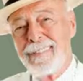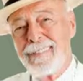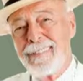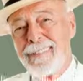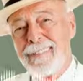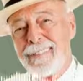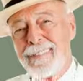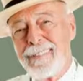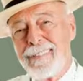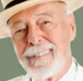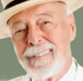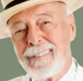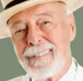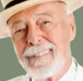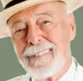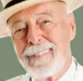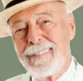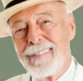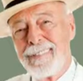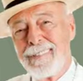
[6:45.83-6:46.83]
trouble getting
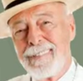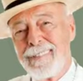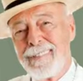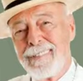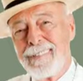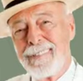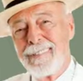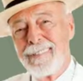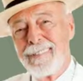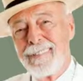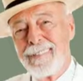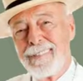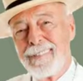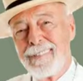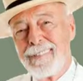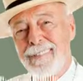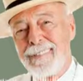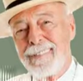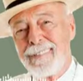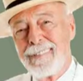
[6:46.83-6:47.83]
it.
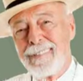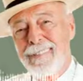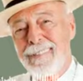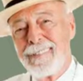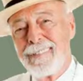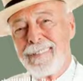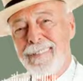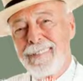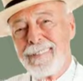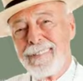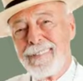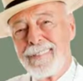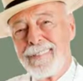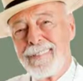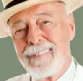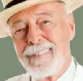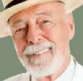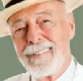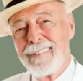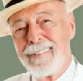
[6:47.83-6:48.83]
We'll get that for you in
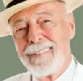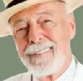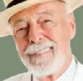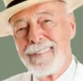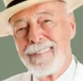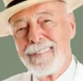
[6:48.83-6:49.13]
just a minute.